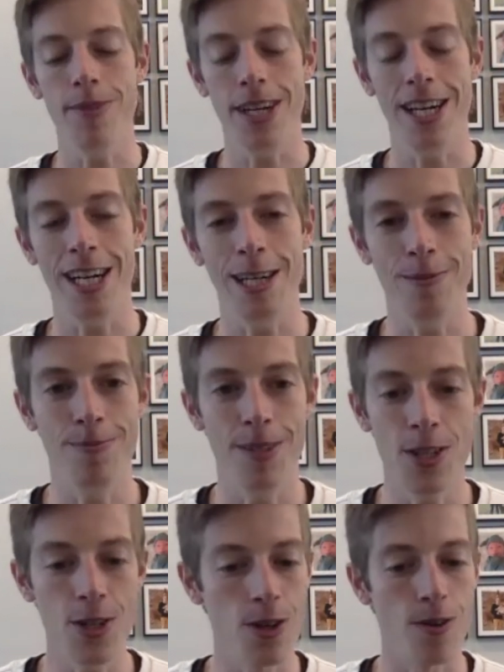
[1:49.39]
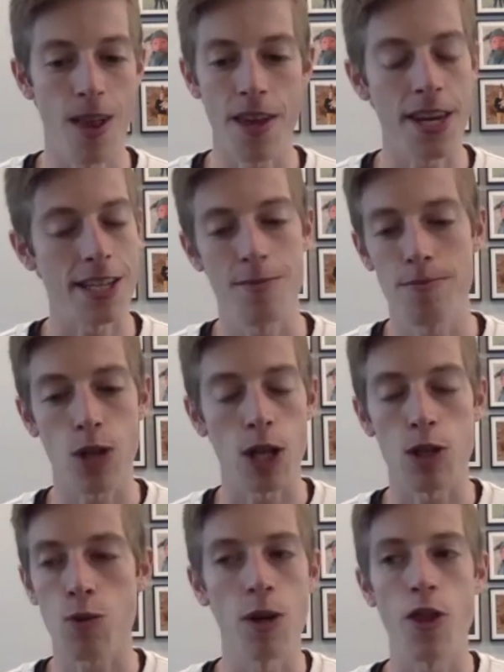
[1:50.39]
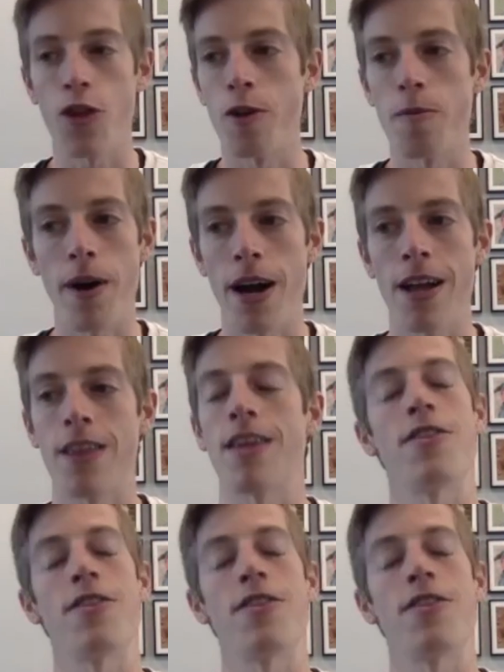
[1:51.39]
And you know, that 23rd mile,